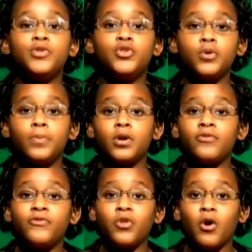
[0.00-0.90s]
Jupiter,
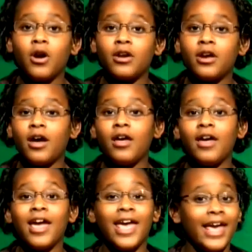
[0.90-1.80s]
Florida,
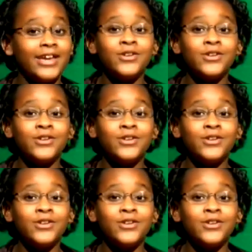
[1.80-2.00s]
and